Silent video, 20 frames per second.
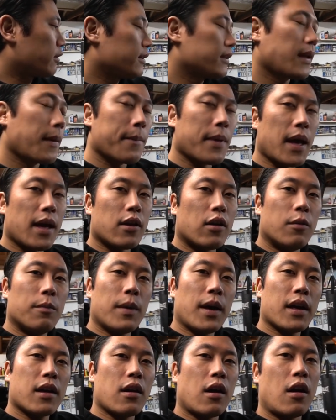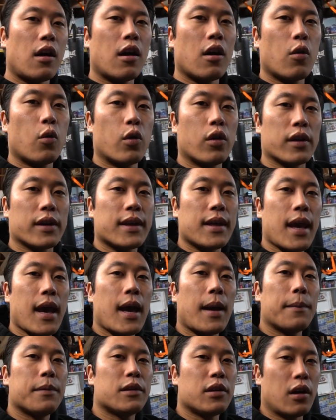Two in the back of my car were
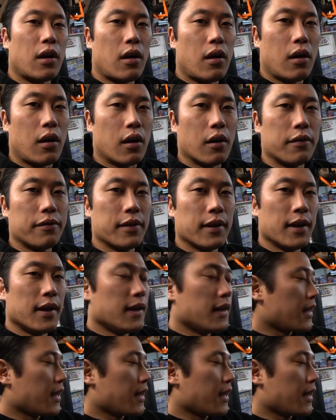capped off,